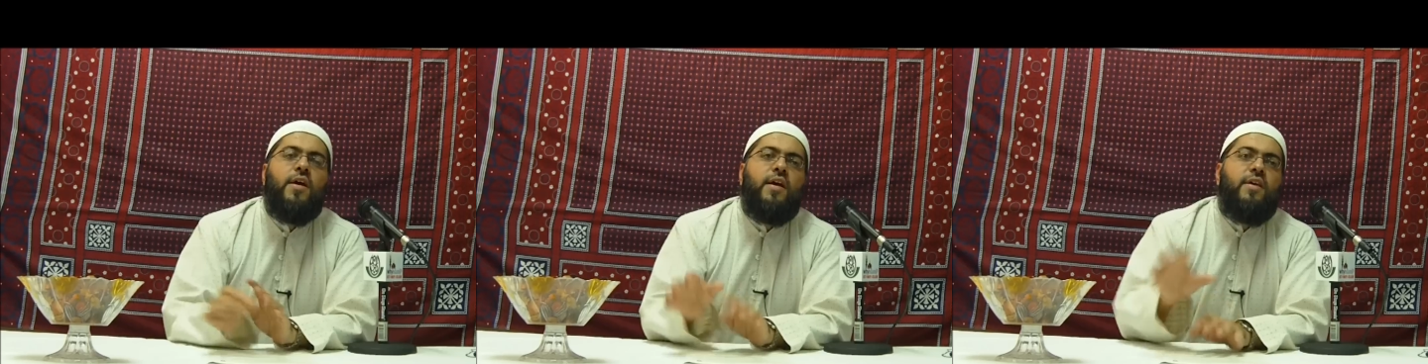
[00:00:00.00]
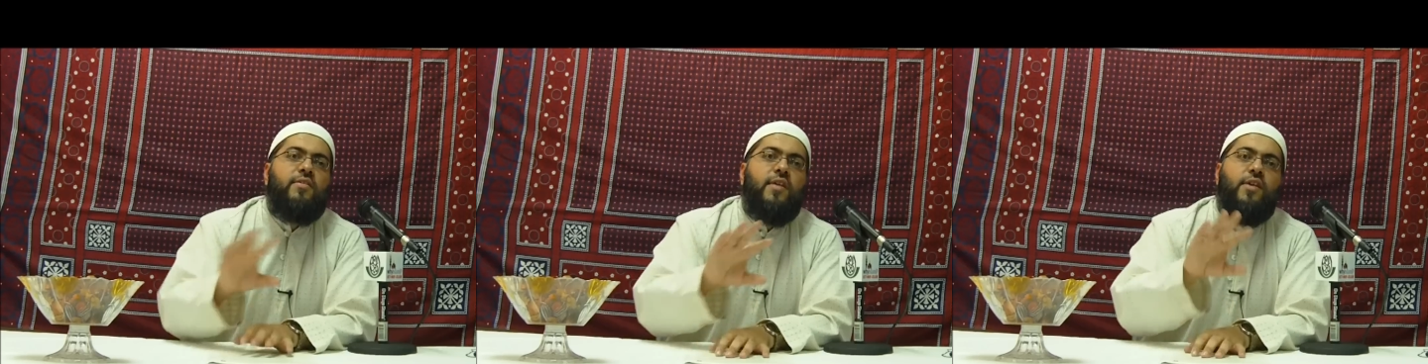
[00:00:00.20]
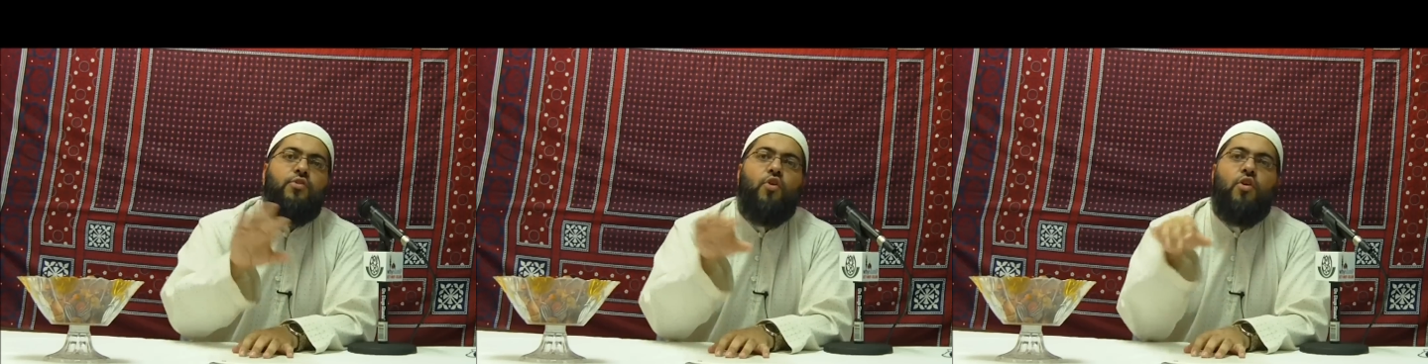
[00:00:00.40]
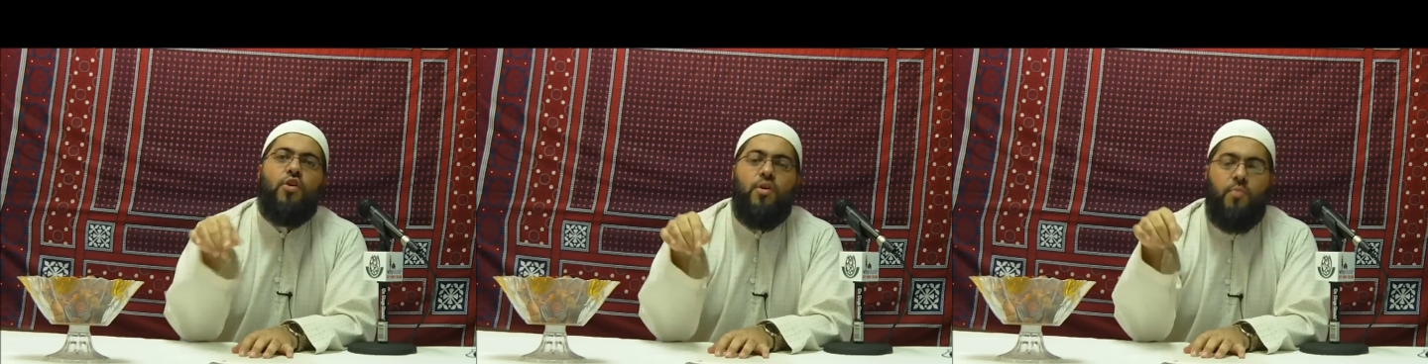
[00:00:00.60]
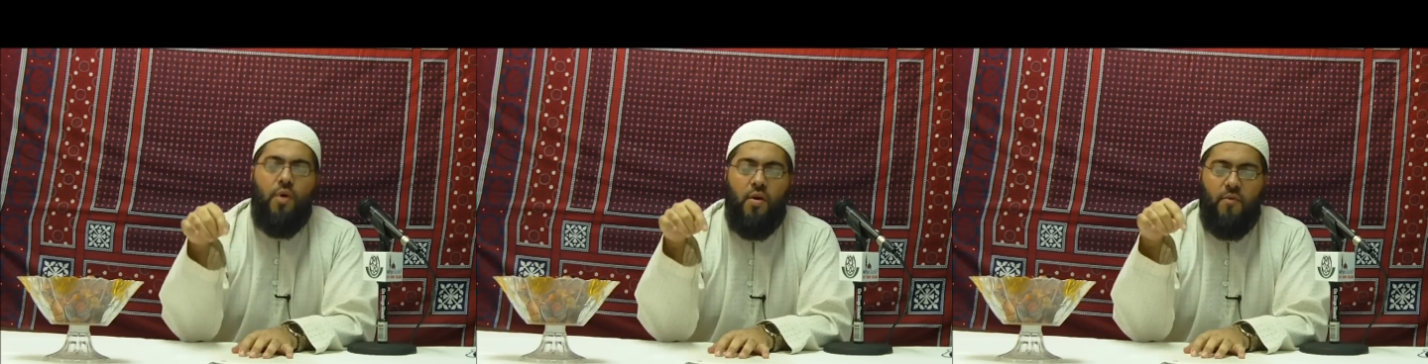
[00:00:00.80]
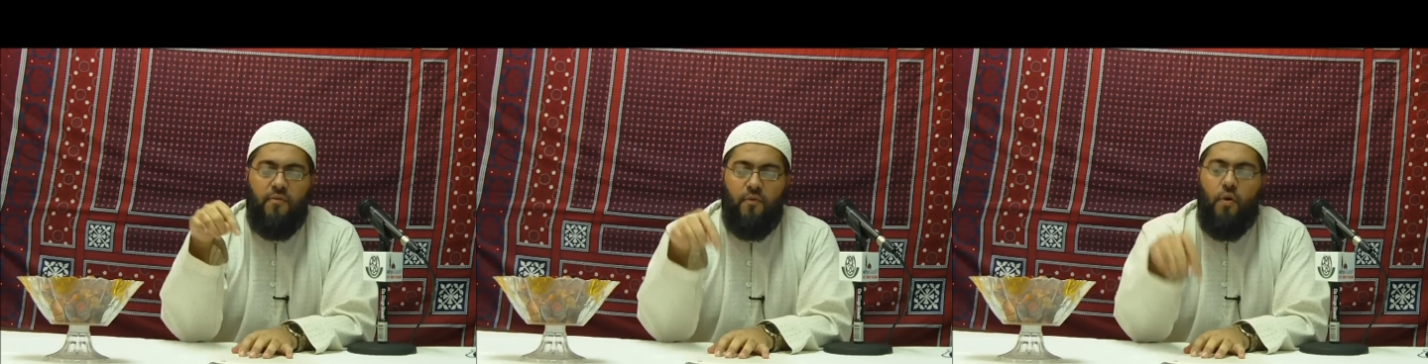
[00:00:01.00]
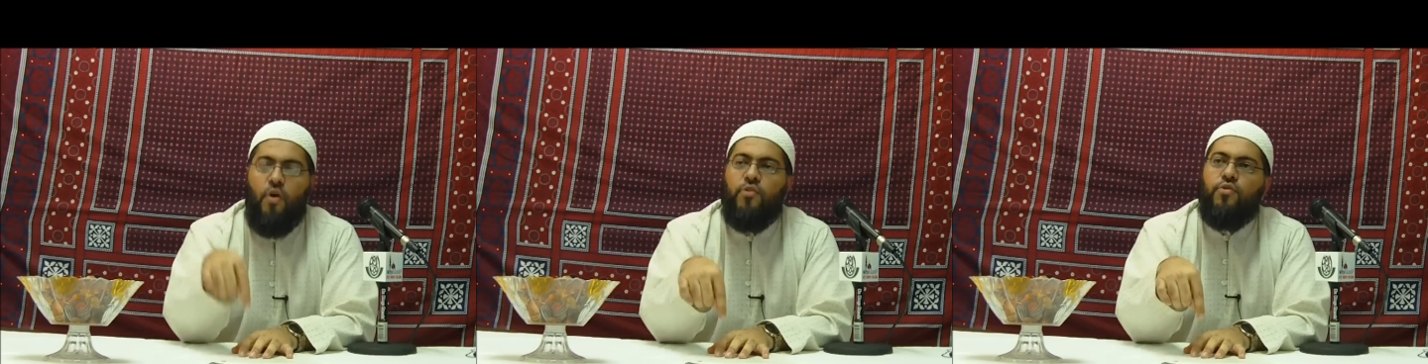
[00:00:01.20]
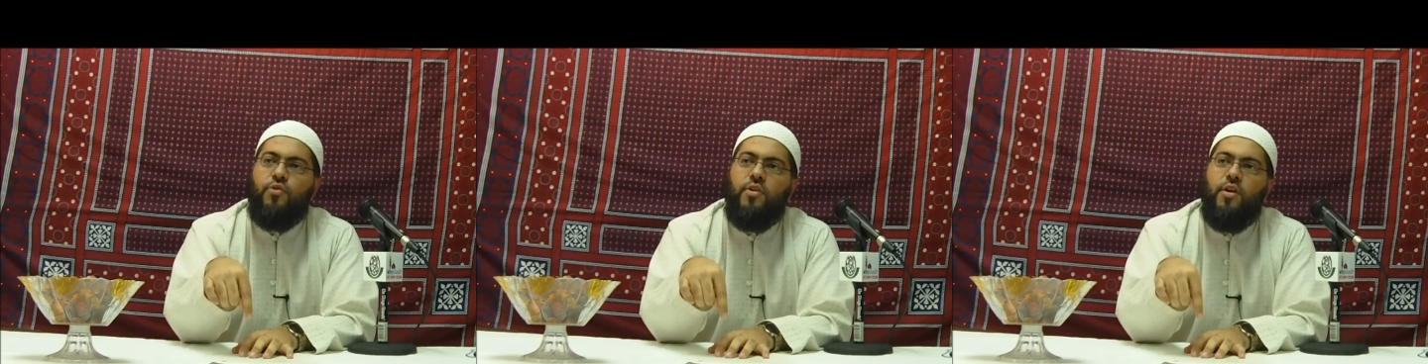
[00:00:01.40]
He's not talking about
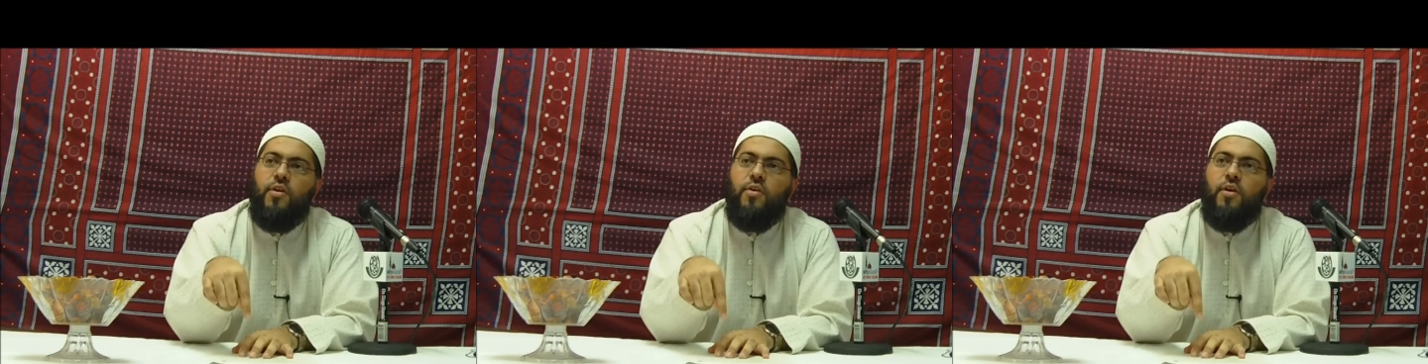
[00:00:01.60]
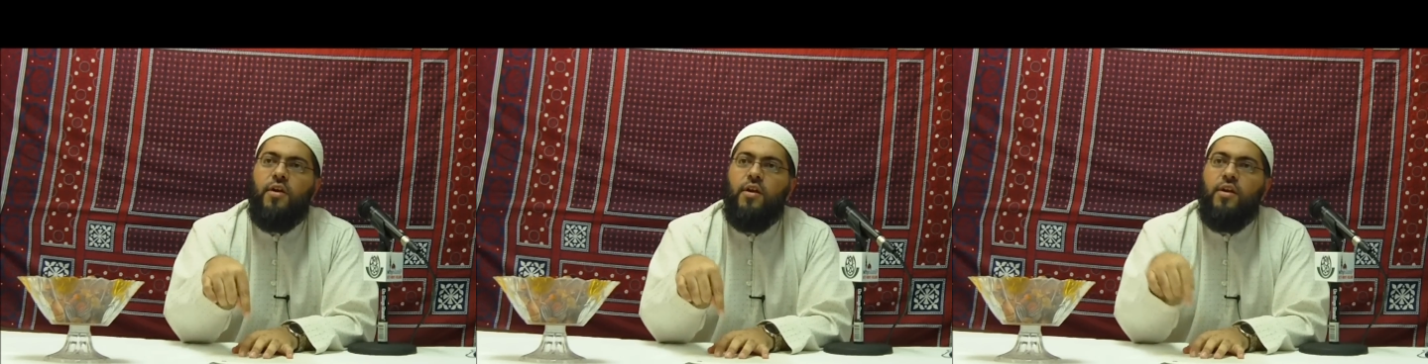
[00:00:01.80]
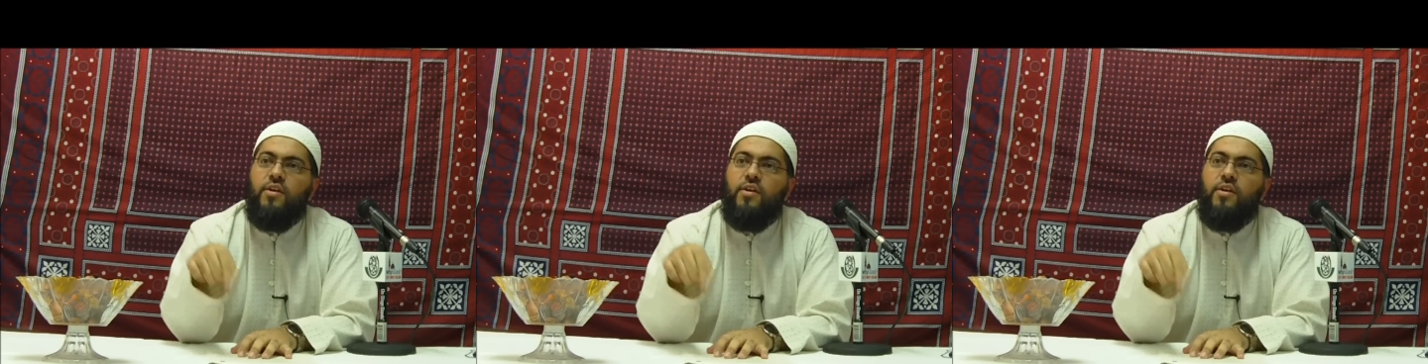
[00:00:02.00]
falsehood here.